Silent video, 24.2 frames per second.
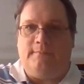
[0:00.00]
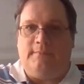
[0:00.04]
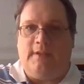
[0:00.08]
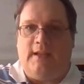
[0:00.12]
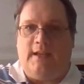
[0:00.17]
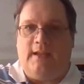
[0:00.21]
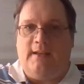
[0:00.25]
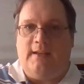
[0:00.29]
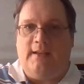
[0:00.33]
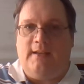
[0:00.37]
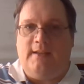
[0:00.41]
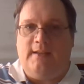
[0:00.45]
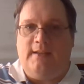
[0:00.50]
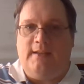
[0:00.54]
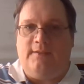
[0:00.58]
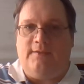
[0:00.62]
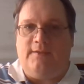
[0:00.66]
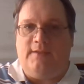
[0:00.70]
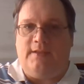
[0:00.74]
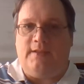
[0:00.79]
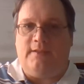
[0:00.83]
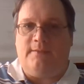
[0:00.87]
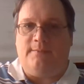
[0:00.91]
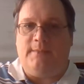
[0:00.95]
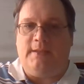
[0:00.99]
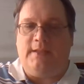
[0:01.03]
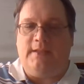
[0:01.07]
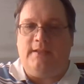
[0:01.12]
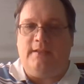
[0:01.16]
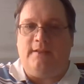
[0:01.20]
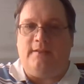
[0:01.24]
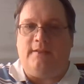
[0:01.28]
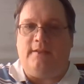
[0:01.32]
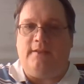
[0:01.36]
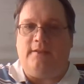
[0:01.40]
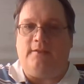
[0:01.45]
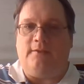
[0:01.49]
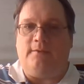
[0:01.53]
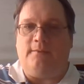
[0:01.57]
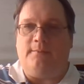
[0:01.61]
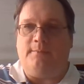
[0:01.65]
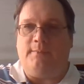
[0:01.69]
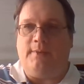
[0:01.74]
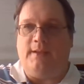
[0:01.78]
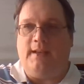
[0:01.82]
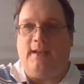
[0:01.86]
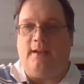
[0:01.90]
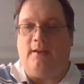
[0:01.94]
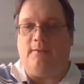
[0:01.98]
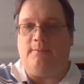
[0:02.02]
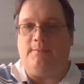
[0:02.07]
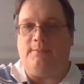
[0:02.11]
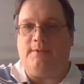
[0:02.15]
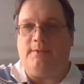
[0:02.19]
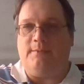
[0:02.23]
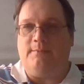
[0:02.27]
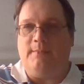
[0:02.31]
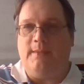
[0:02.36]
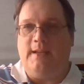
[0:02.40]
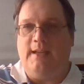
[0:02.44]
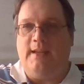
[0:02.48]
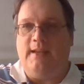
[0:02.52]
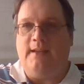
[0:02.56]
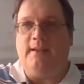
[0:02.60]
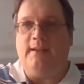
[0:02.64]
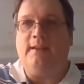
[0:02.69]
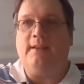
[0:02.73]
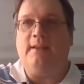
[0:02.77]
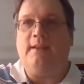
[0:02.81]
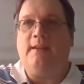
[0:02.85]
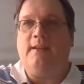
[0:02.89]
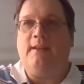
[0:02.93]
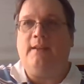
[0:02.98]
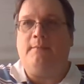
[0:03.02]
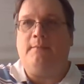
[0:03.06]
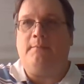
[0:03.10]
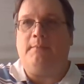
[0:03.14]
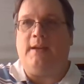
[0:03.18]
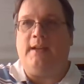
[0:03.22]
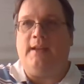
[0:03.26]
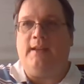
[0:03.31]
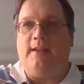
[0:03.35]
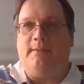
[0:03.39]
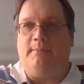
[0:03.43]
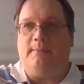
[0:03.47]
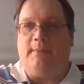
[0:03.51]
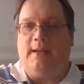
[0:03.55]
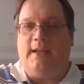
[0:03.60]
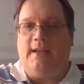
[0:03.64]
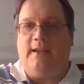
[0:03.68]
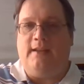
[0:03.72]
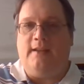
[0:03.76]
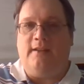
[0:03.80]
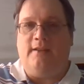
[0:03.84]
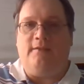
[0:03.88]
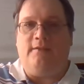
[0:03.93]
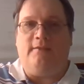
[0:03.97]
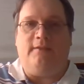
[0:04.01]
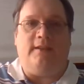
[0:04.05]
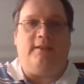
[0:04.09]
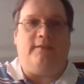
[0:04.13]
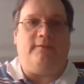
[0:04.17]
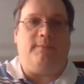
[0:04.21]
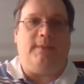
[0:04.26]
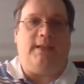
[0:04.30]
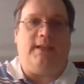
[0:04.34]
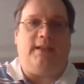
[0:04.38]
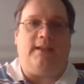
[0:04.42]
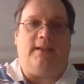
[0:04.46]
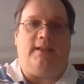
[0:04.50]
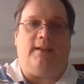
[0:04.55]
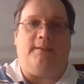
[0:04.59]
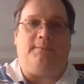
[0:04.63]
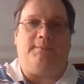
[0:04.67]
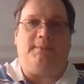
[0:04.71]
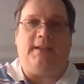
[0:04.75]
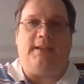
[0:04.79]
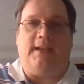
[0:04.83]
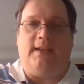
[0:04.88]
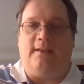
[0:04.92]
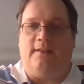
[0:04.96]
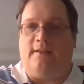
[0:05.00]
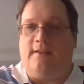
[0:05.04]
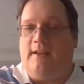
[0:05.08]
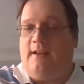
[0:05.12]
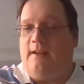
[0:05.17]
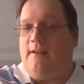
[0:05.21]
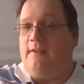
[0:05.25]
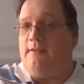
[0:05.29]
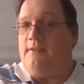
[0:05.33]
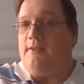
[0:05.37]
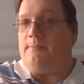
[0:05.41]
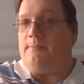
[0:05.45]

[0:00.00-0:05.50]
any of this material, but helps me by making you give me an update on how